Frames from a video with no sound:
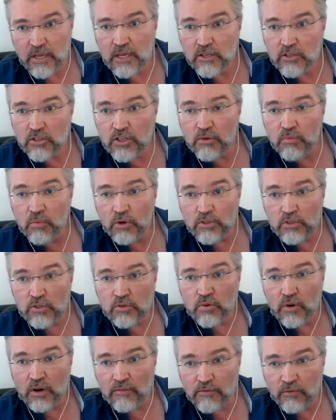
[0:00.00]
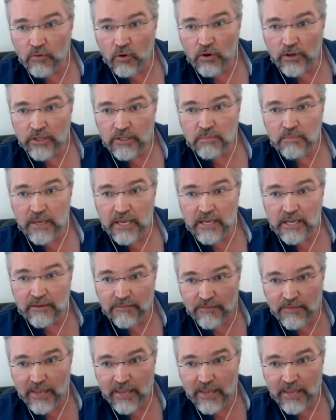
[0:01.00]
She wants to avoid being